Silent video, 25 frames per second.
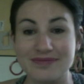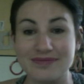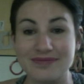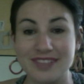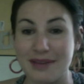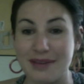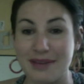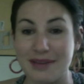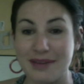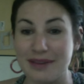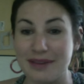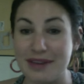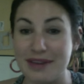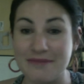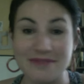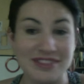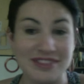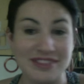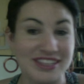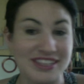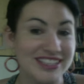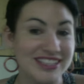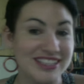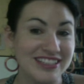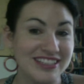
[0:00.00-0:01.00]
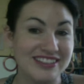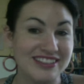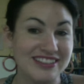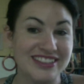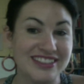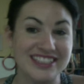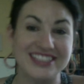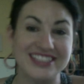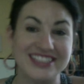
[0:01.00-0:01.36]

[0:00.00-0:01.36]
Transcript: coming up with these series,